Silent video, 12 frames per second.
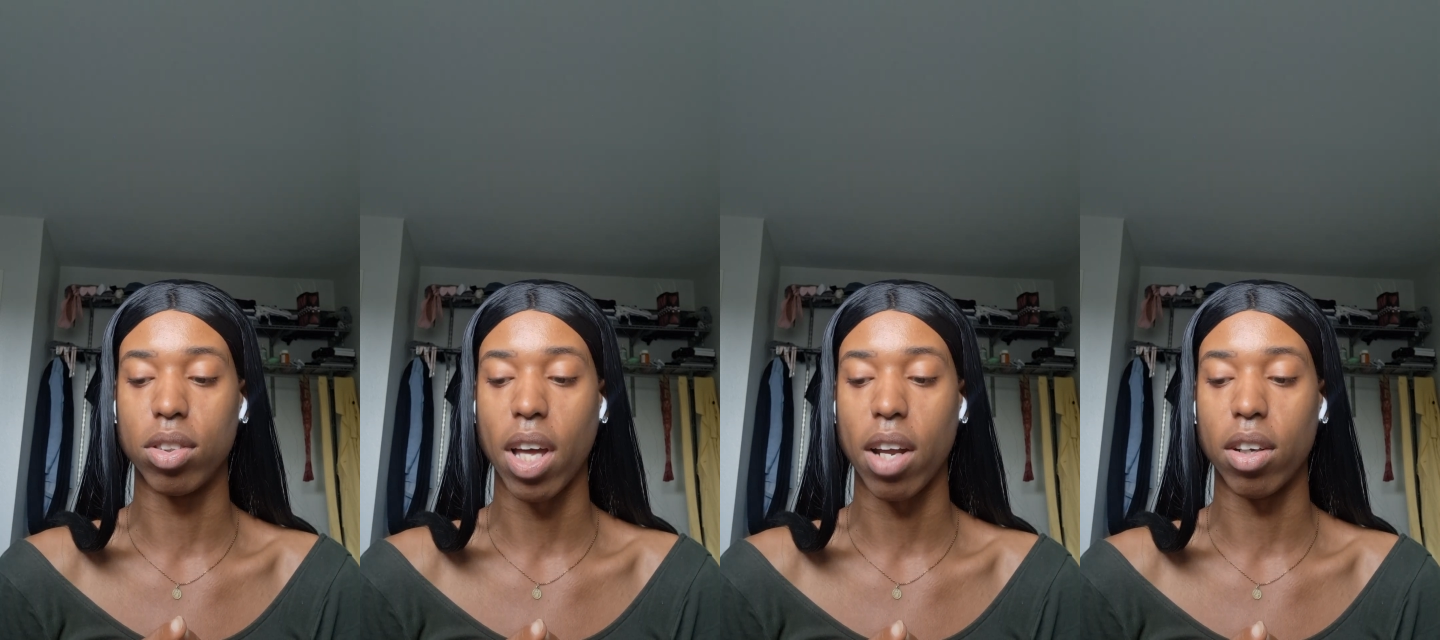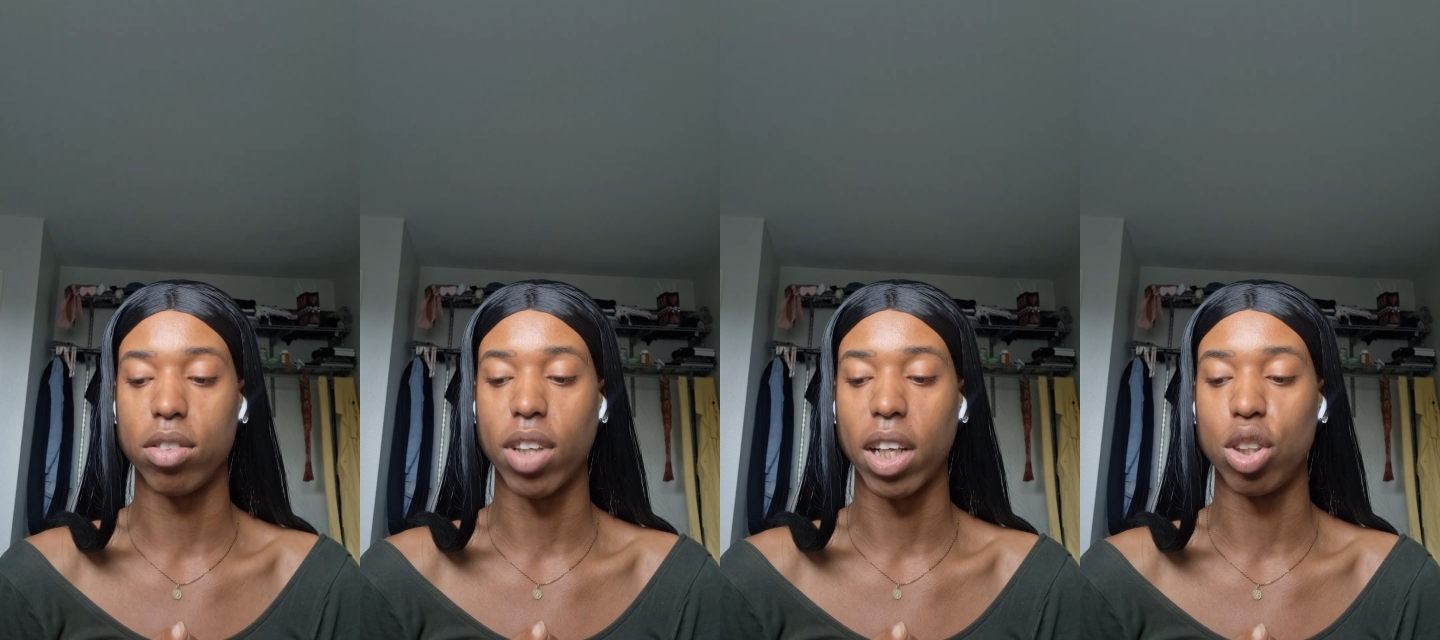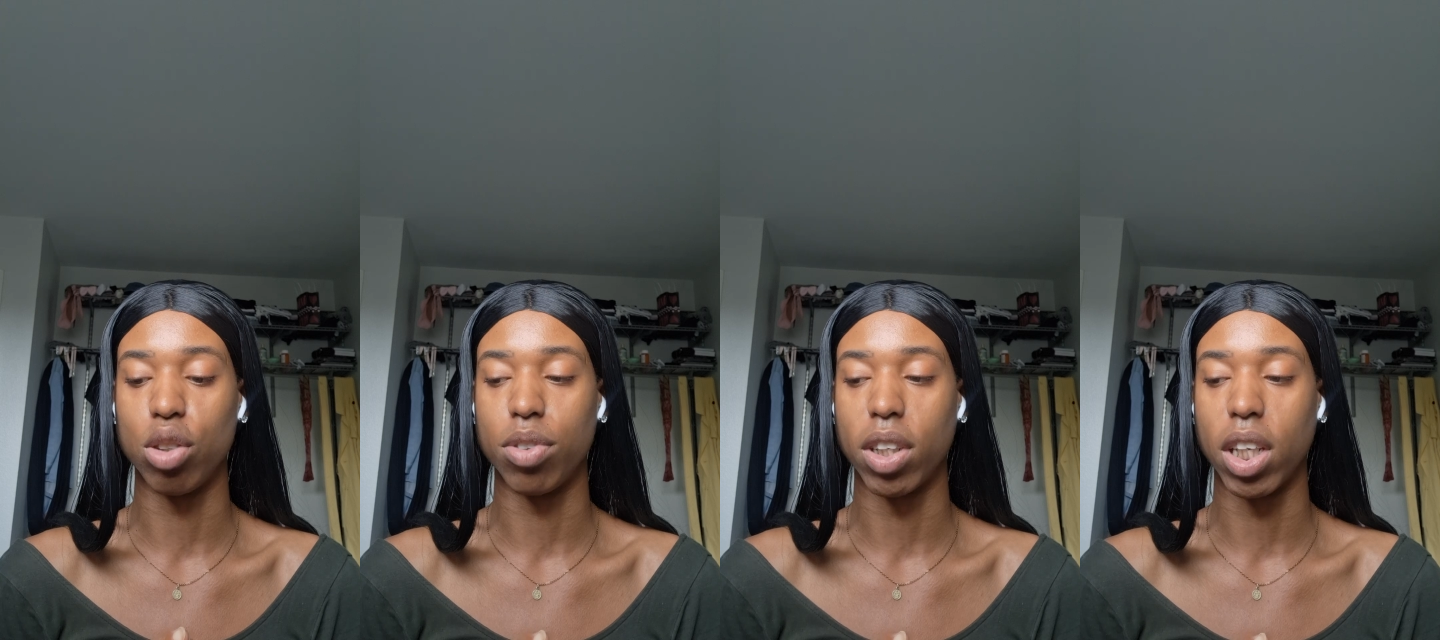that are set to
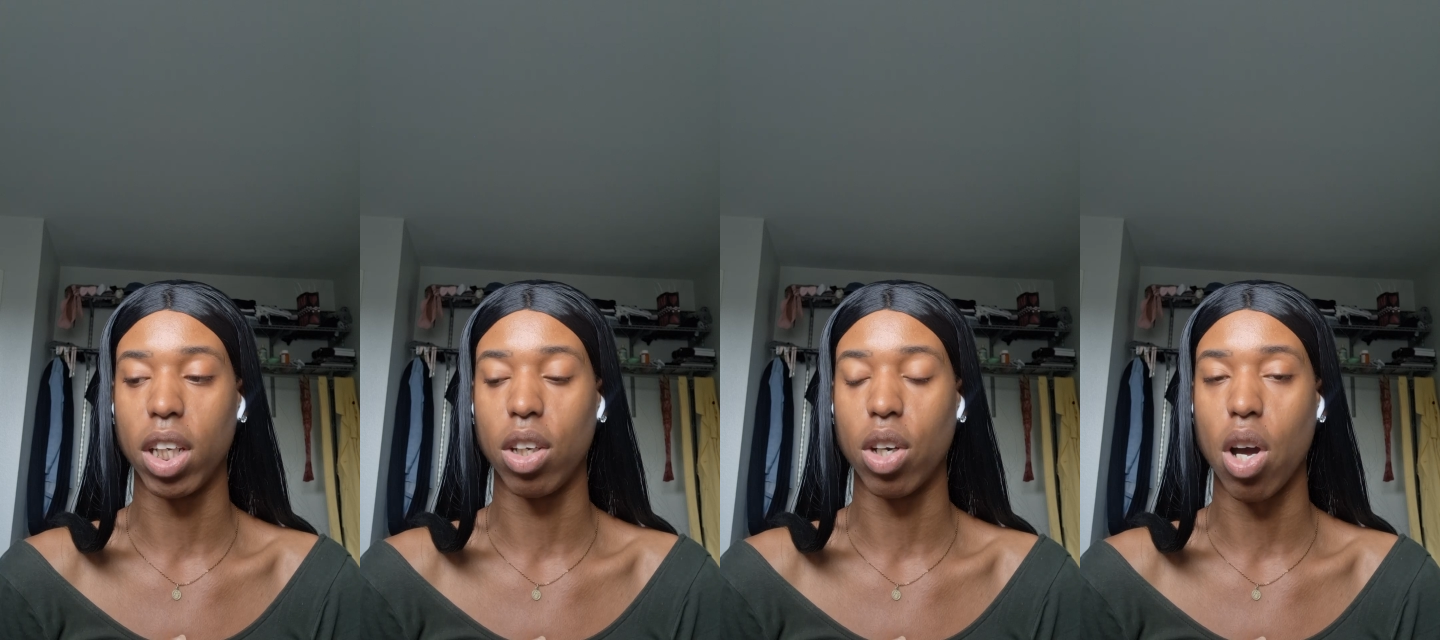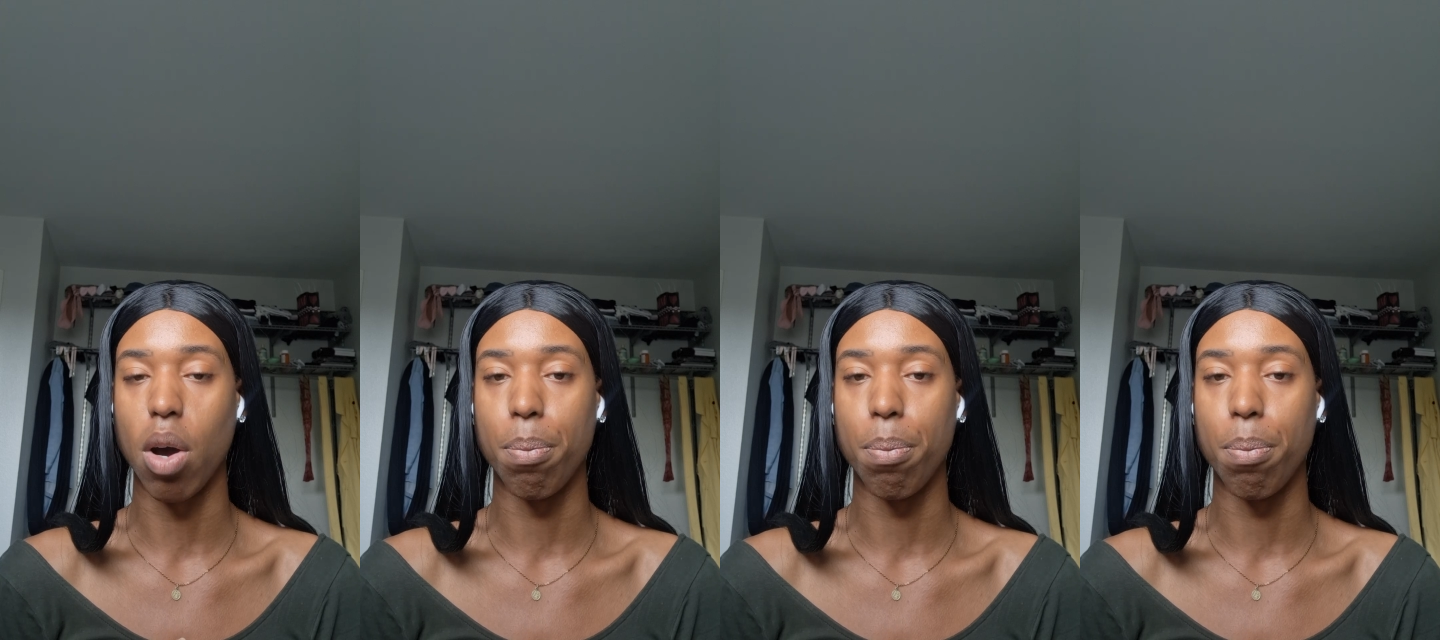freaking,